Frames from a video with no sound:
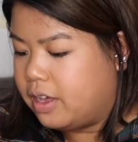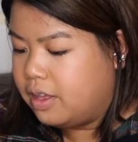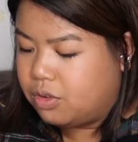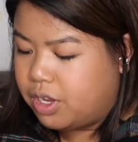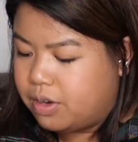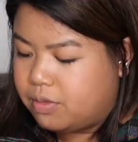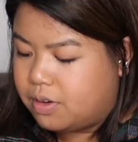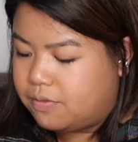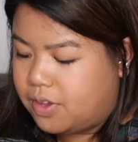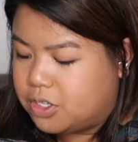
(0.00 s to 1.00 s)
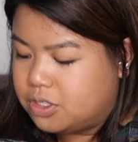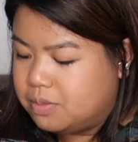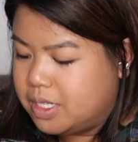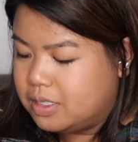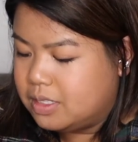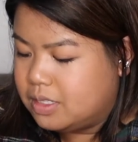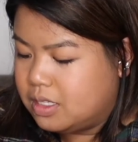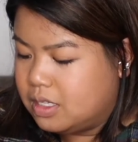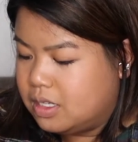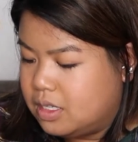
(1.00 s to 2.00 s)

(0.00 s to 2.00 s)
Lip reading: 3-in-1 facial mist.